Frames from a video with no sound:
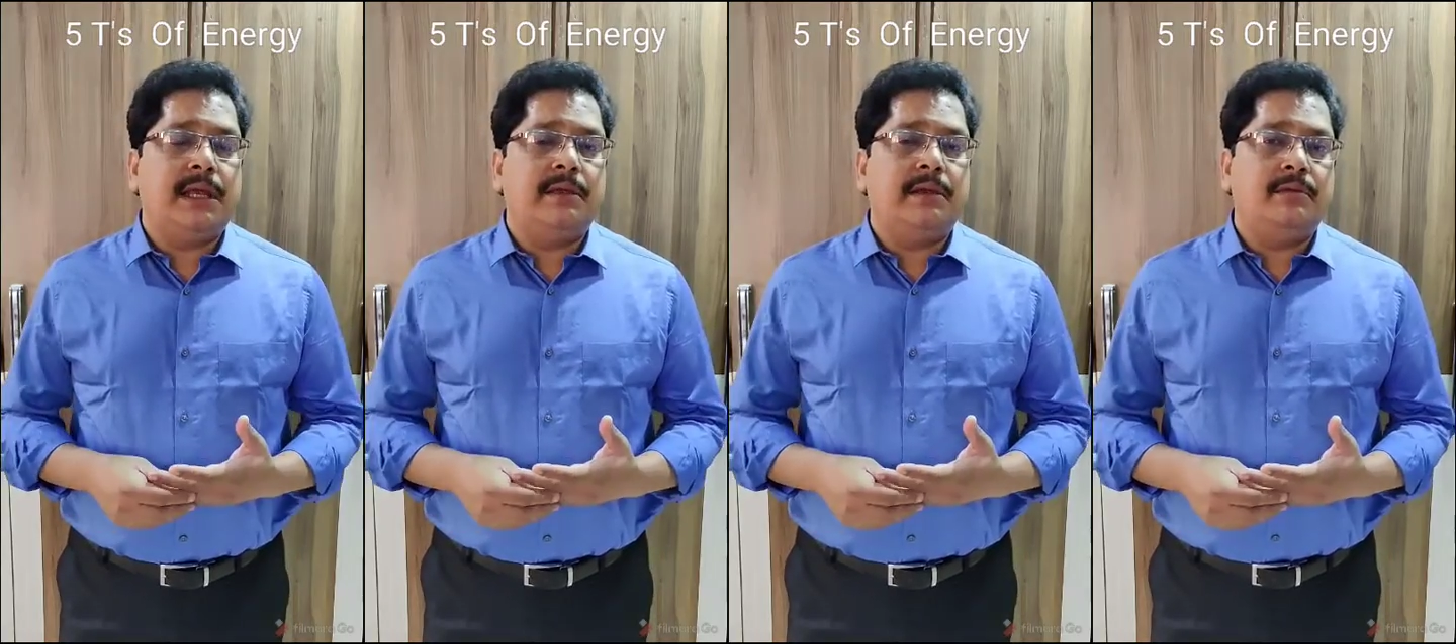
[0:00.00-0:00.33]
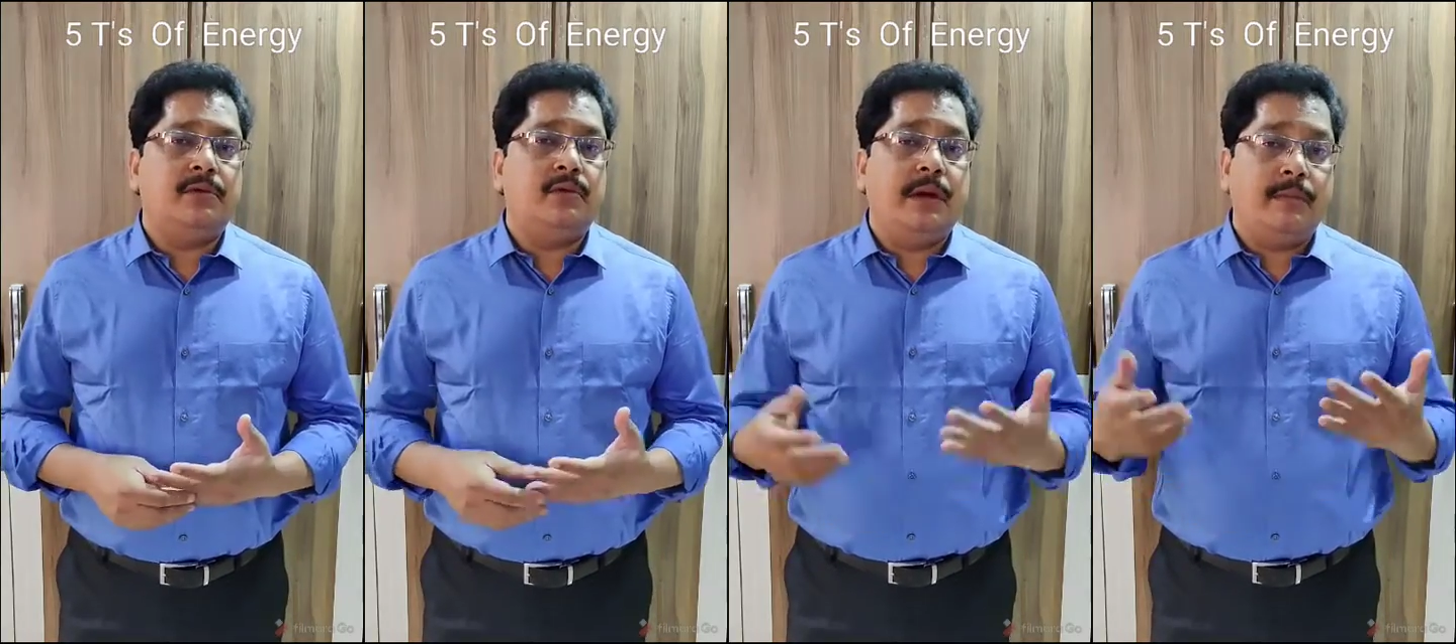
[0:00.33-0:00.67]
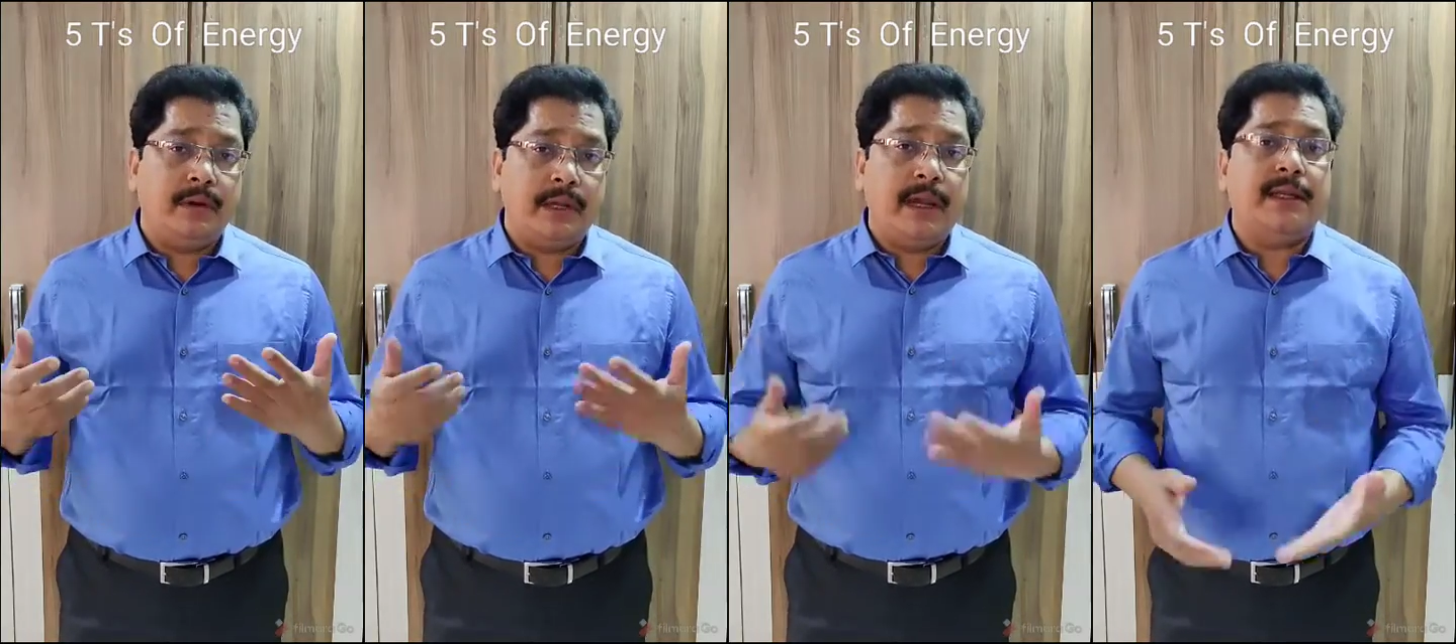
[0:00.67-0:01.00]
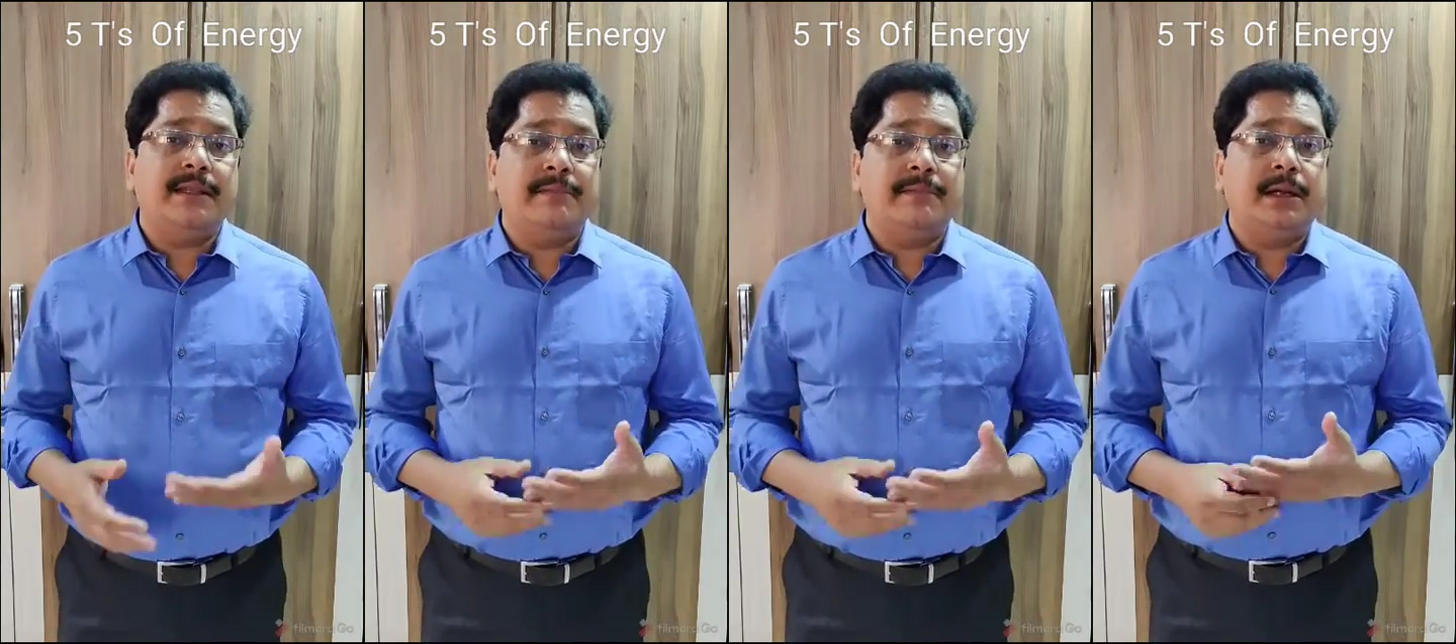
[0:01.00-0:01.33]
and to
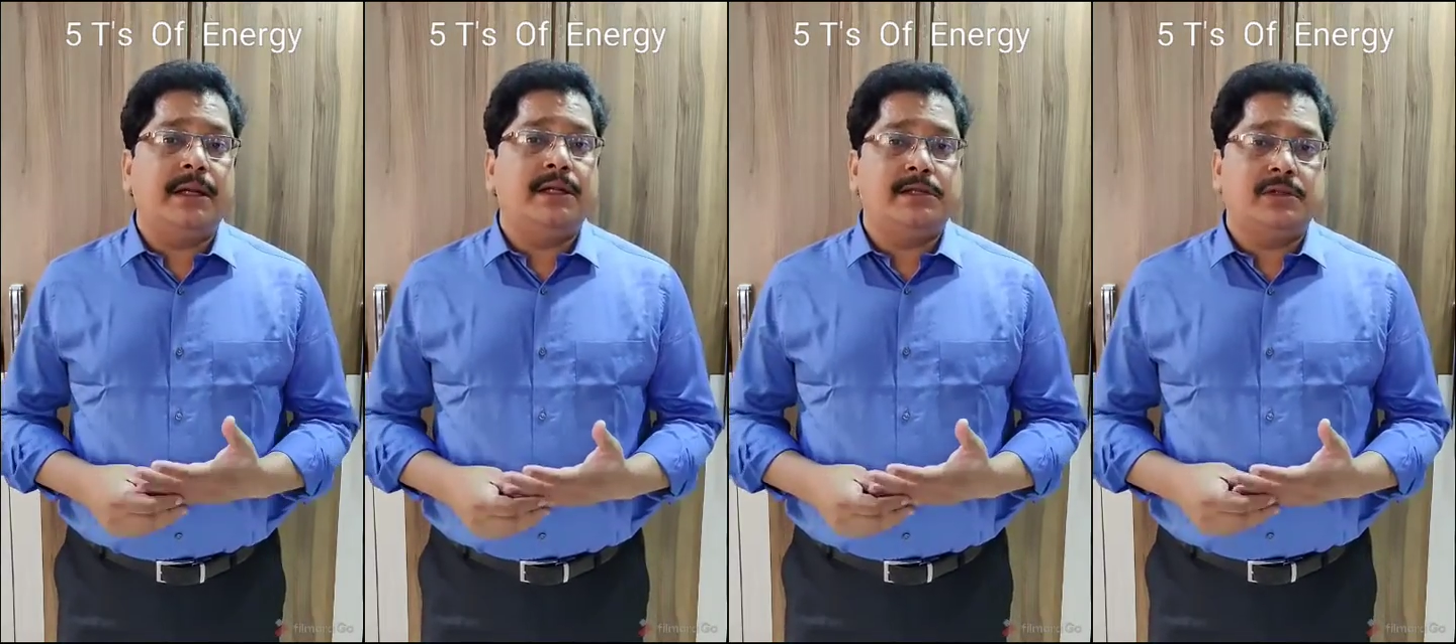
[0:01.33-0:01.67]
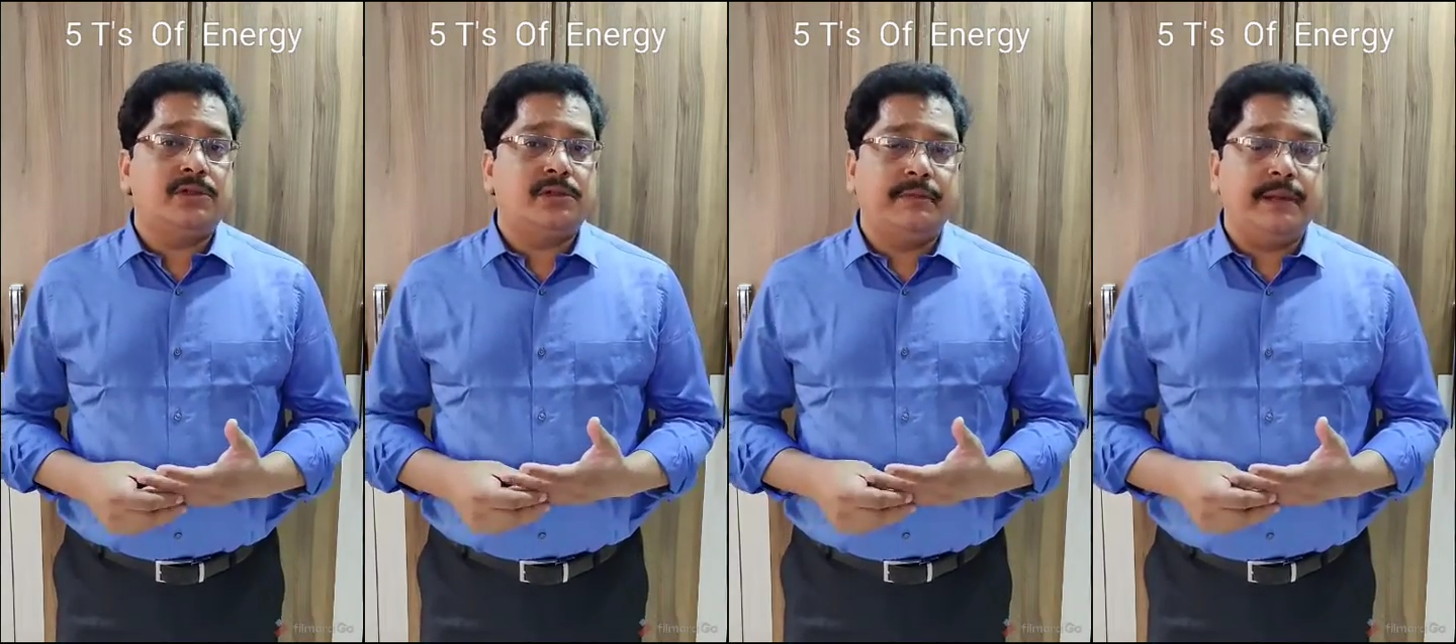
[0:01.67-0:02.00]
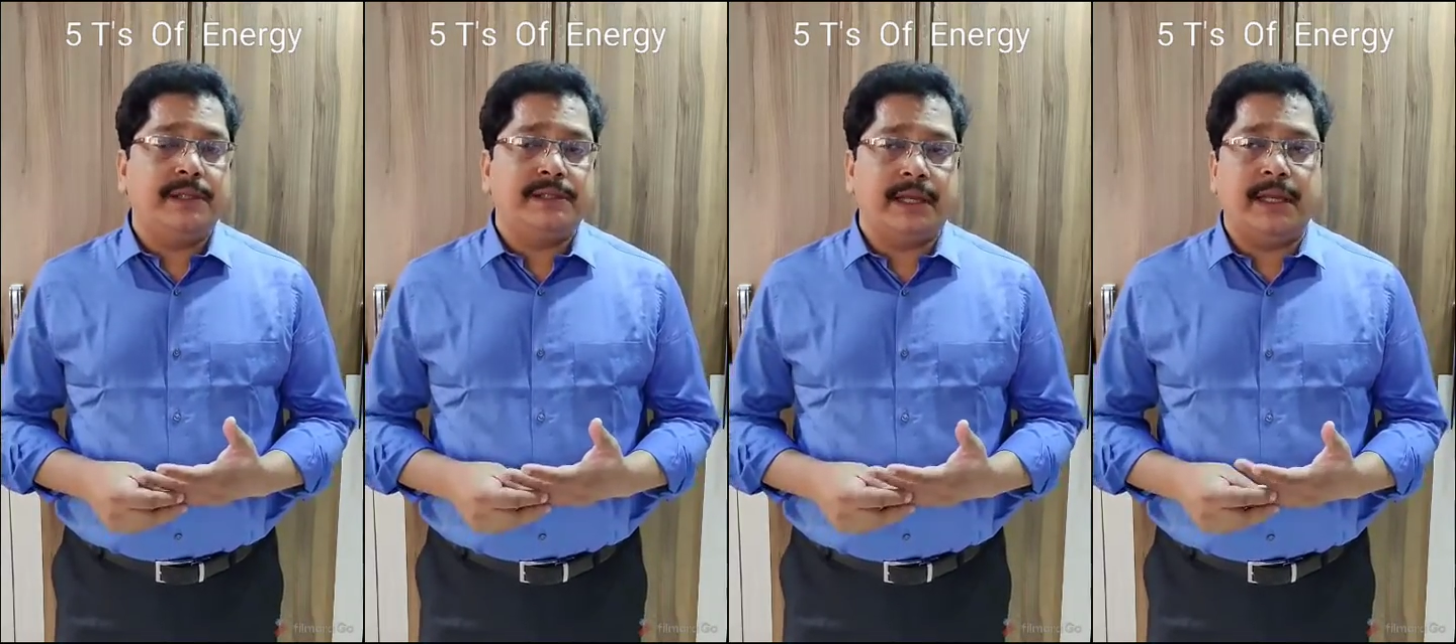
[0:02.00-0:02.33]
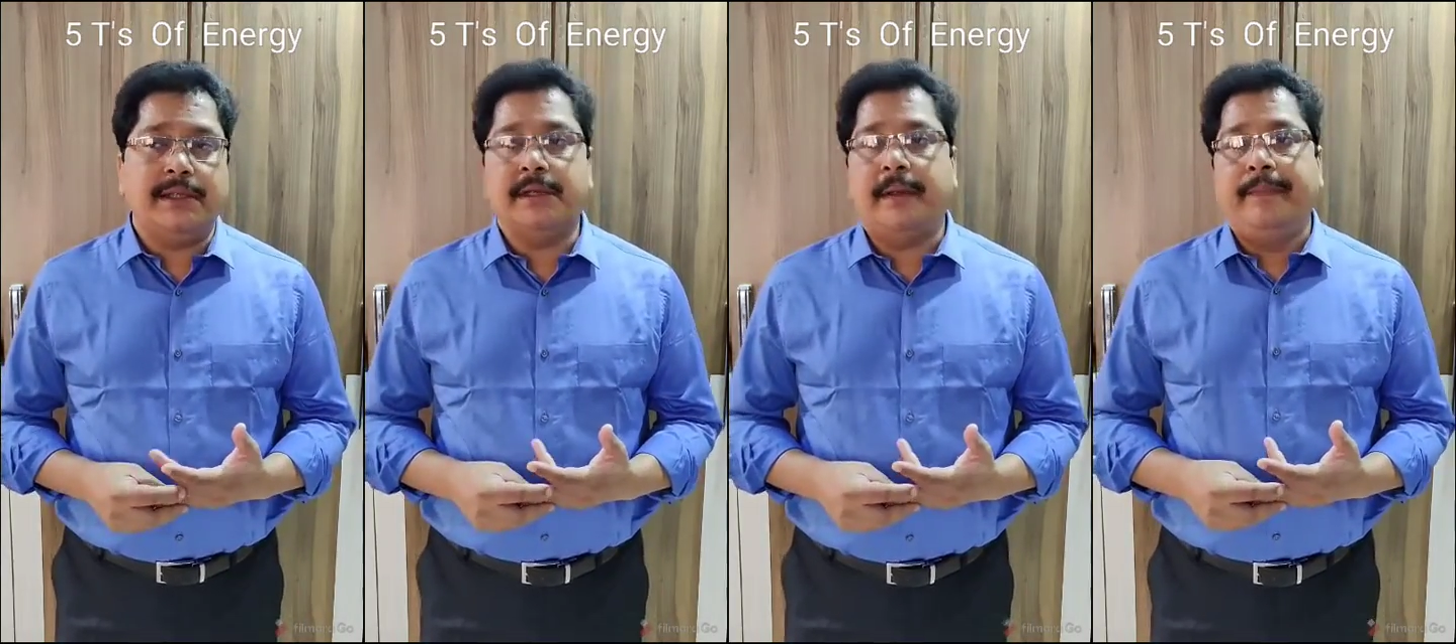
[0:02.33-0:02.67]
get the blood is also a big
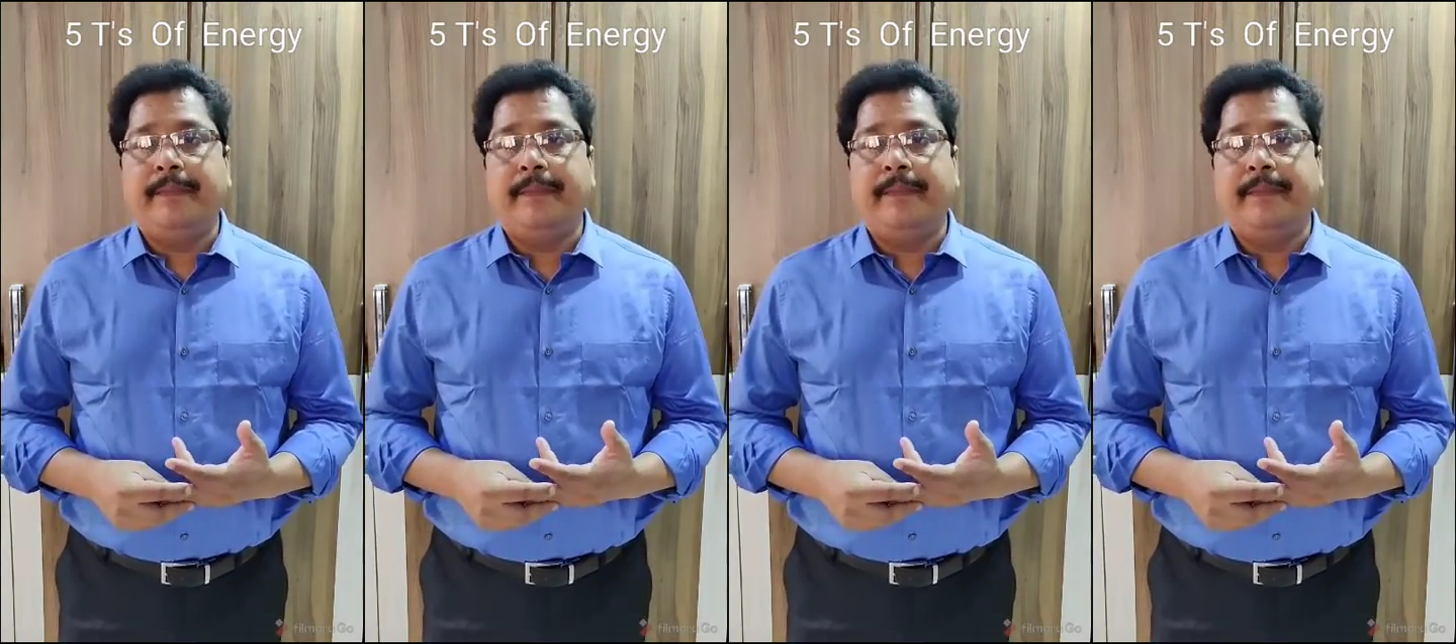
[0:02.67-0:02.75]
challenge.